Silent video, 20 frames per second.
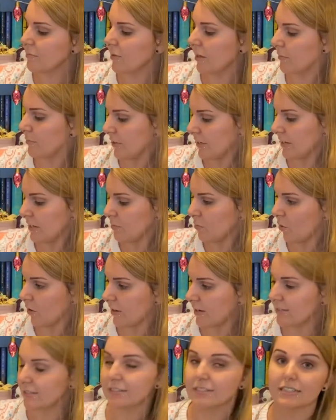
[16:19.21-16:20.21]
by Brittany
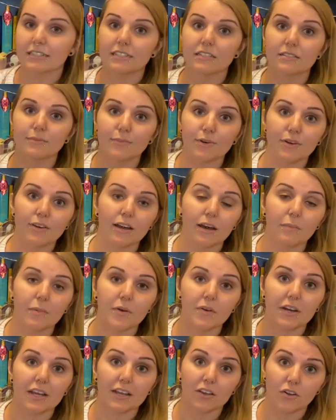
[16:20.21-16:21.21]
Morris. This is a book
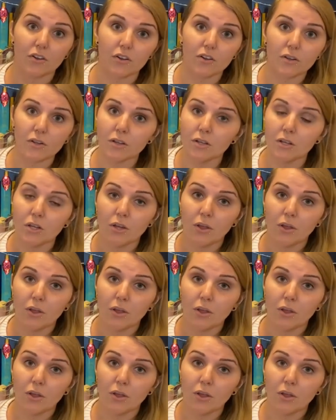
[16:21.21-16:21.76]
about a girl